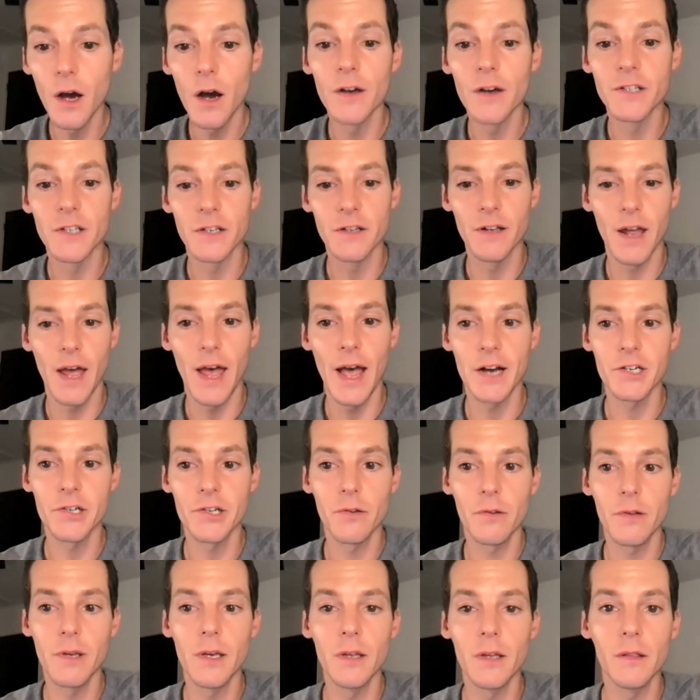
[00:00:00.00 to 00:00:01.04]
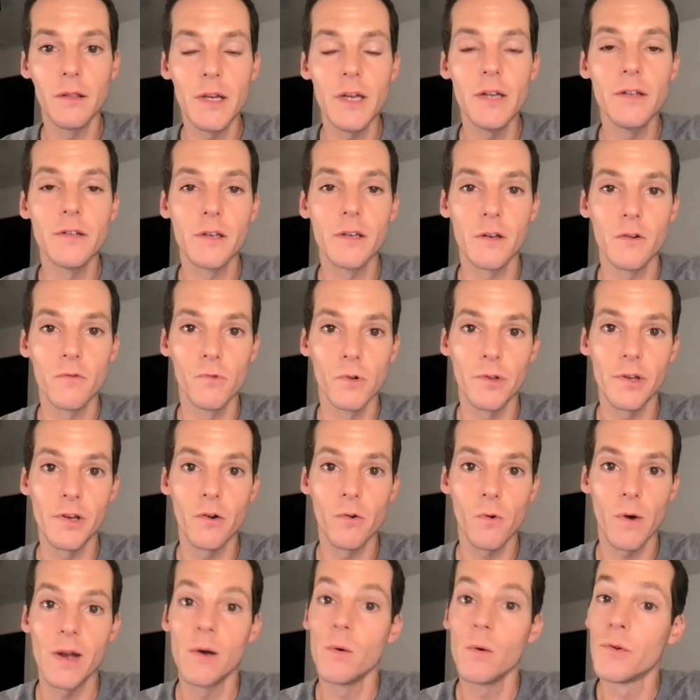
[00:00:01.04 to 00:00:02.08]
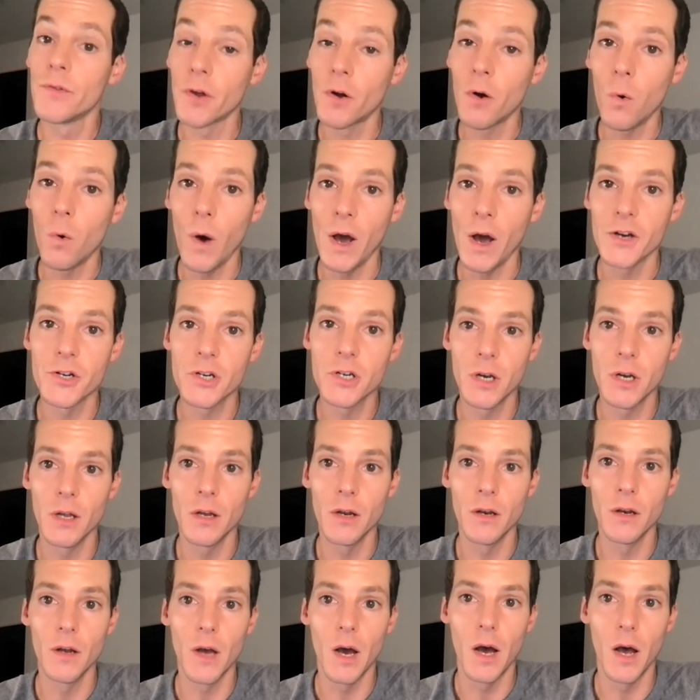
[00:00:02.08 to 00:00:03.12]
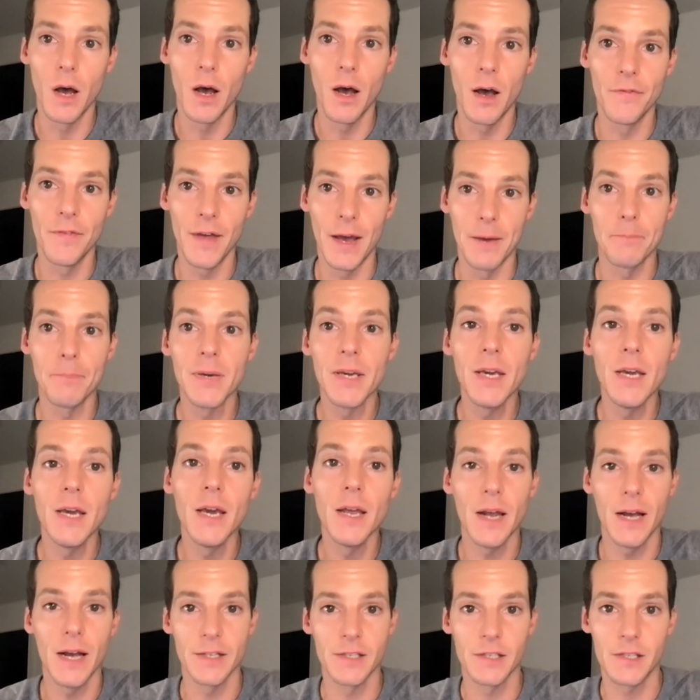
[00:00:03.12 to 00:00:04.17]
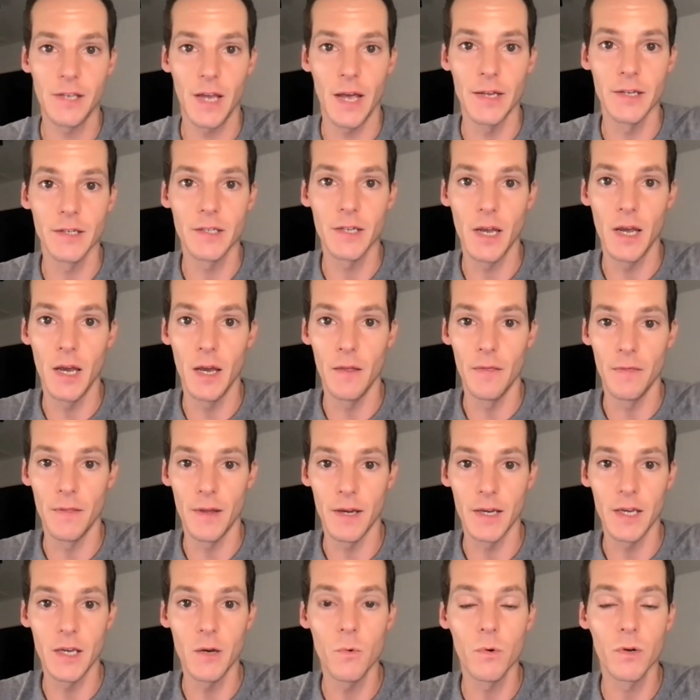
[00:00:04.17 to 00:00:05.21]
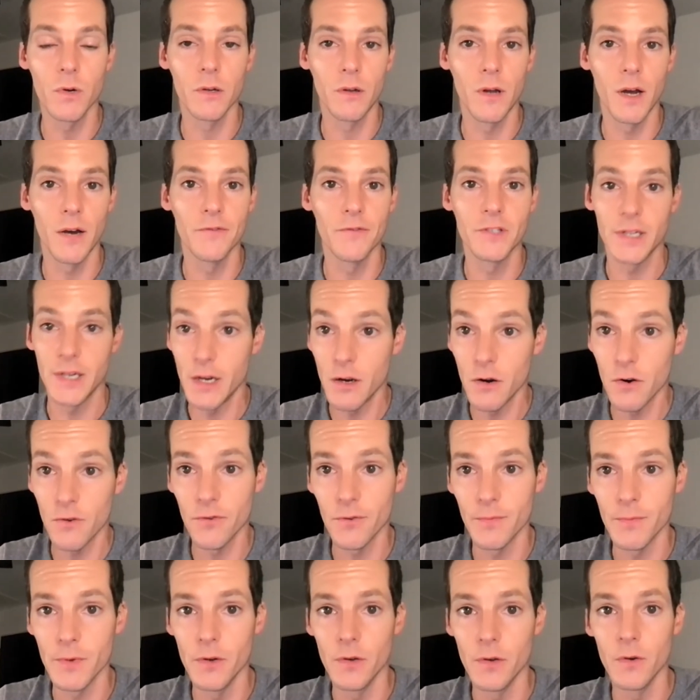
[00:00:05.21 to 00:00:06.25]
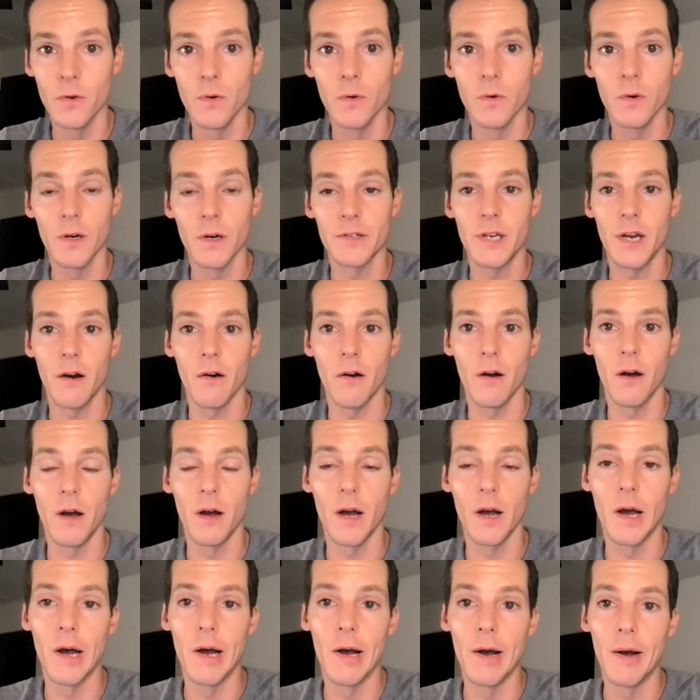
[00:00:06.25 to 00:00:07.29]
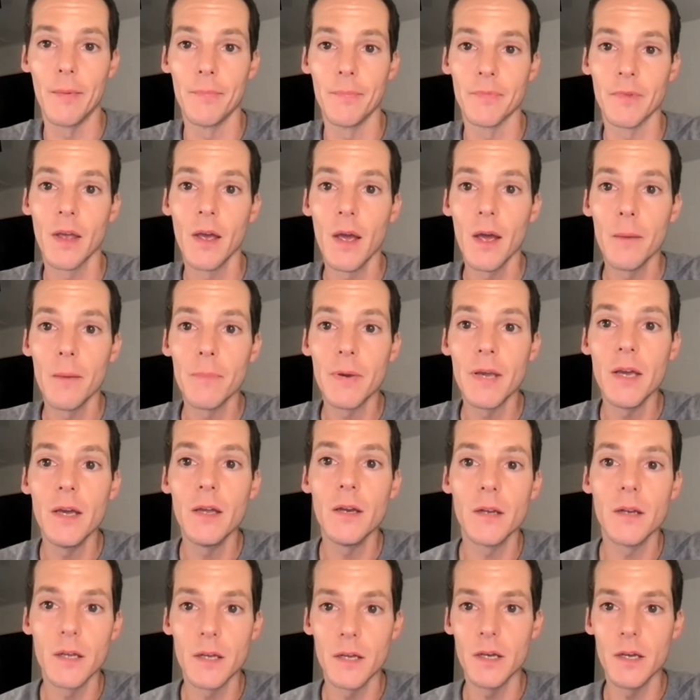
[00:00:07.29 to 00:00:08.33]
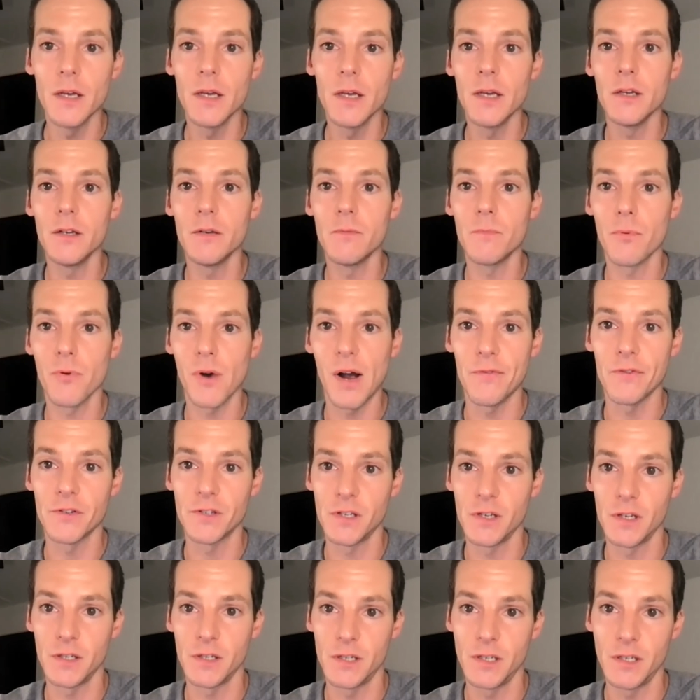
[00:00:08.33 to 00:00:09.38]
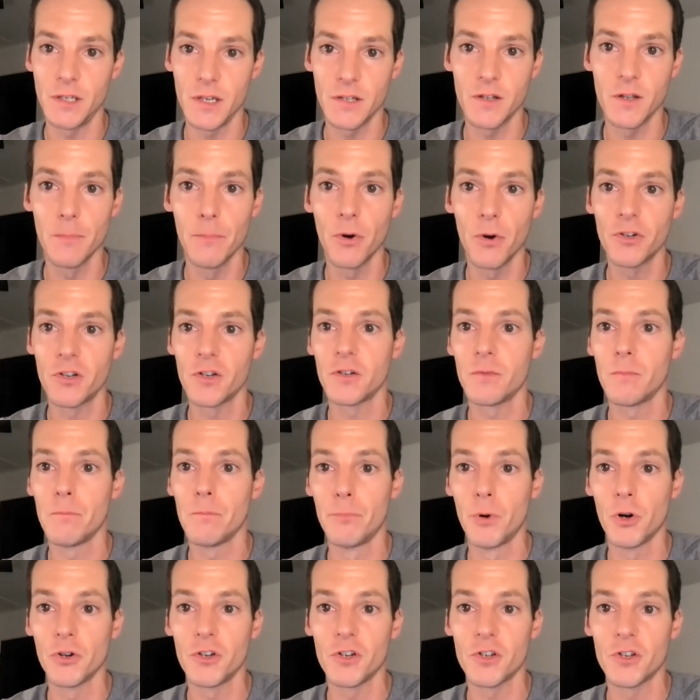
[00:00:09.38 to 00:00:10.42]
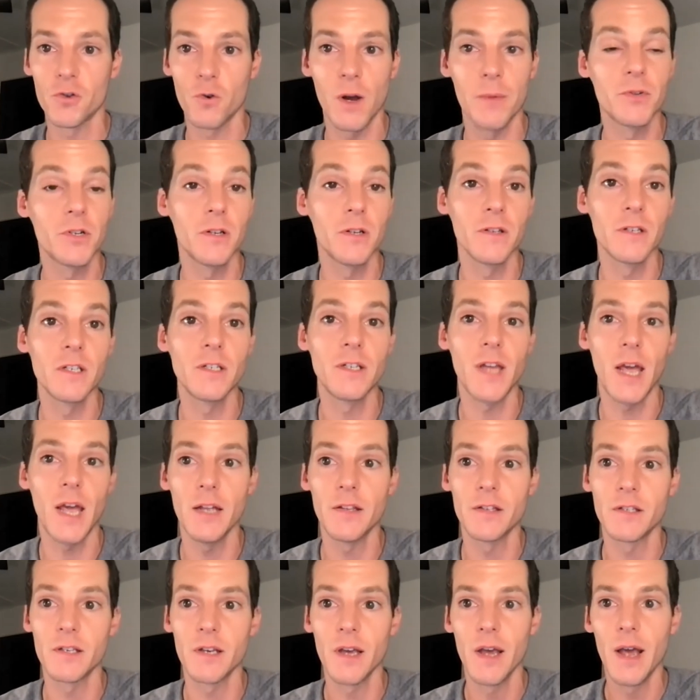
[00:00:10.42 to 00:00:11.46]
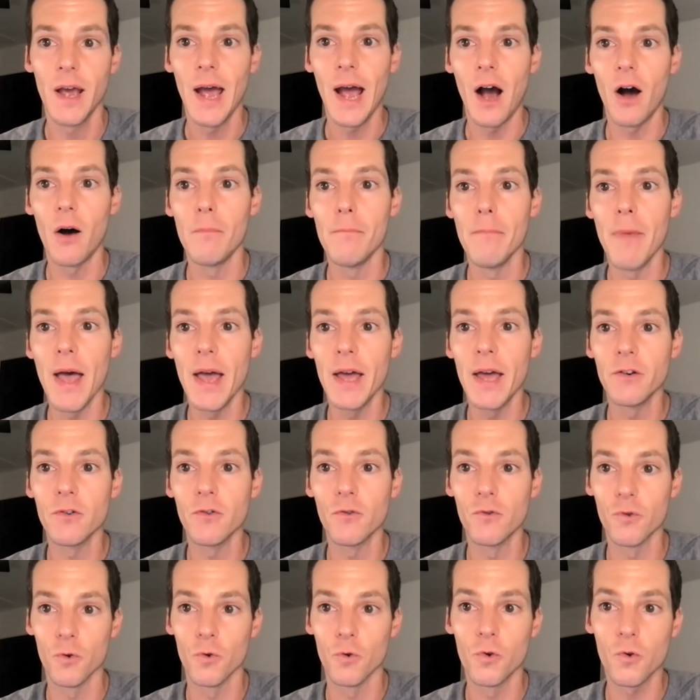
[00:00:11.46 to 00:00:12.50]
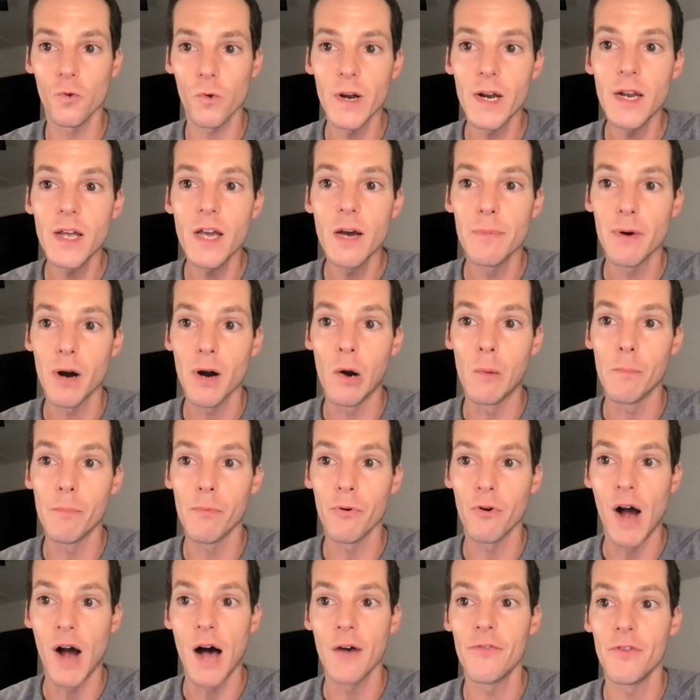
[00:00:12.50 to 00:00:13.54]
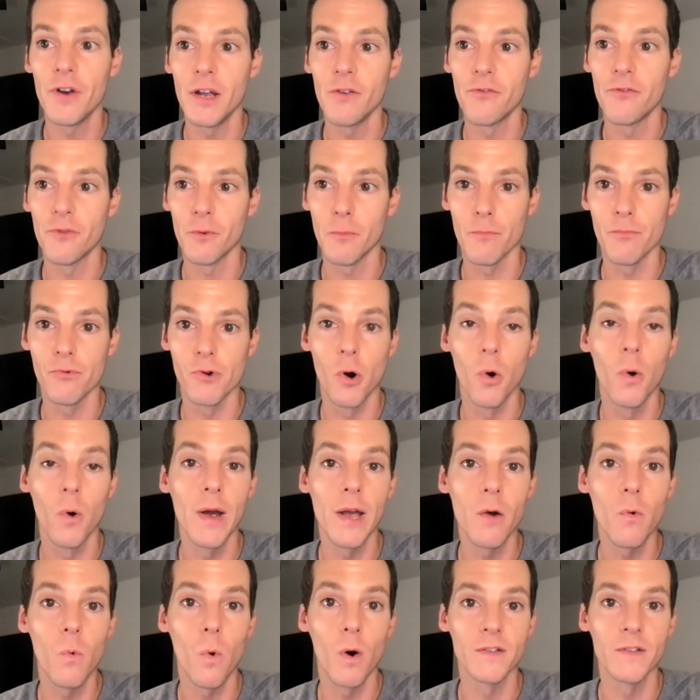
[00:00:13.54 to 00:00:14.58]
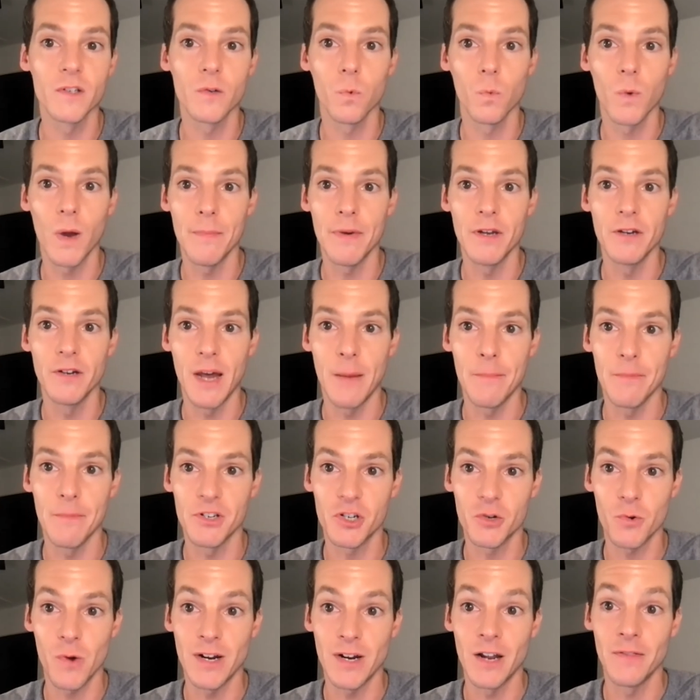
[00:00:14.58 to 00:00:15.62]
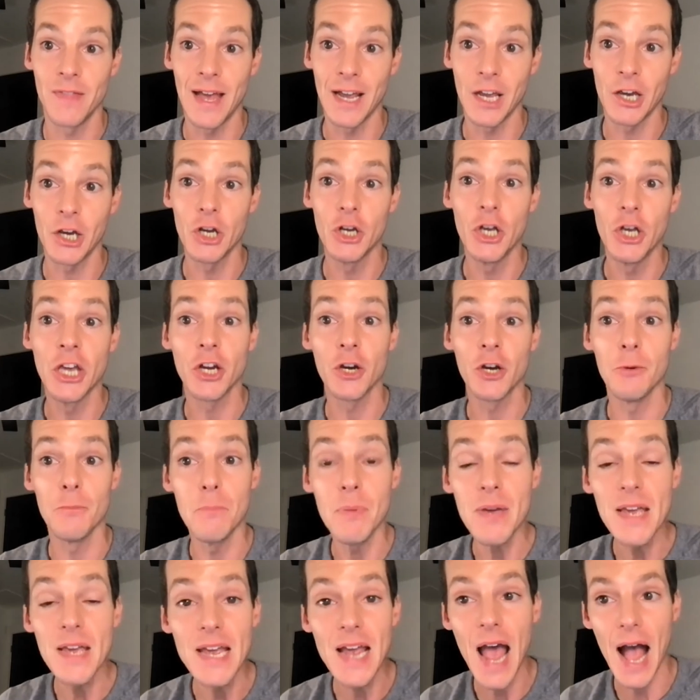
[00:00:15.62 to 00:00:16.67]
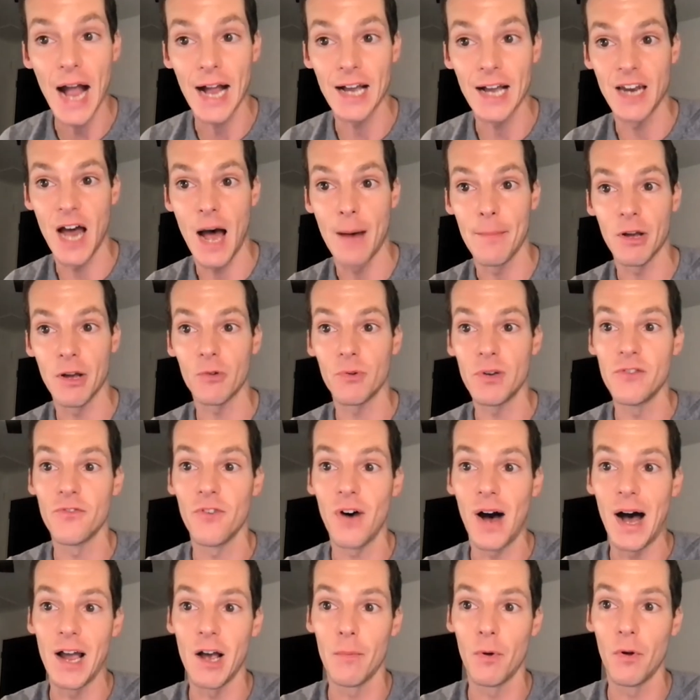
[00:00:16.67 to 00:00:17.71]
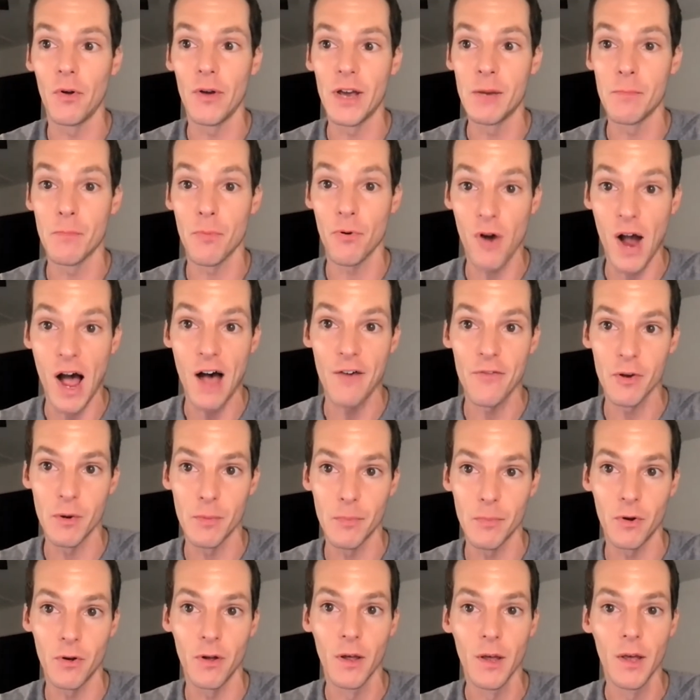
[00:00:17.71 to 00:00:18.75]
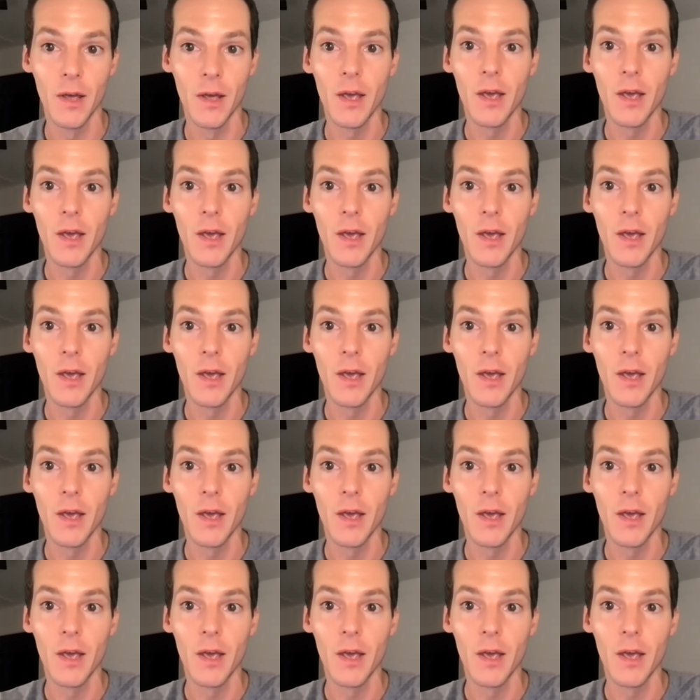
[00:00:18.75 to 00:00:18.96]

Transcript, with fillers: does, and it actually leads in really great with a question uh, that Pete had sent in that he would love to hear from you, Tara. Um, Pete, he, he prefaces, he says, the book, book description states how men grew greedy about profiting from brewing once women demonstrated that it could be economically viable and profitable.